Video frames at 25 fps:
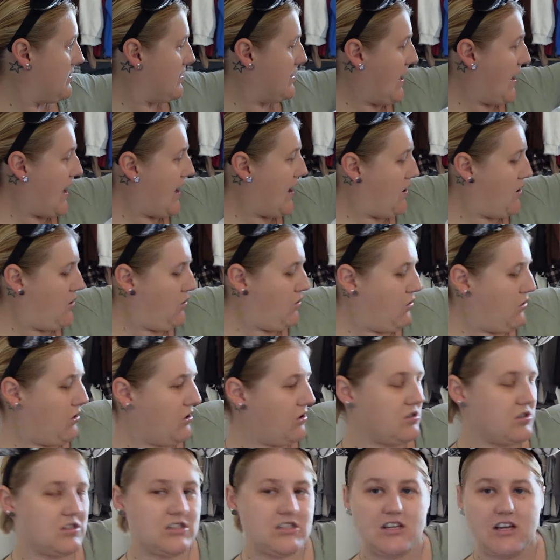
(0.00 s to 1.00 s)
Now
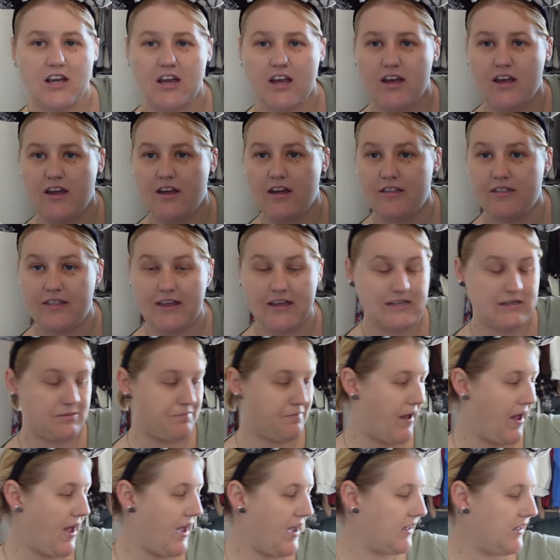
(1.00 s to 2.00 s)
onto this
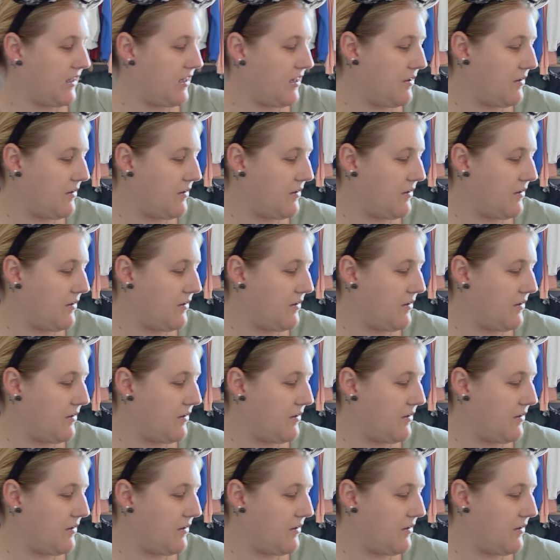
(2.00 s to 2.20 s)
bag.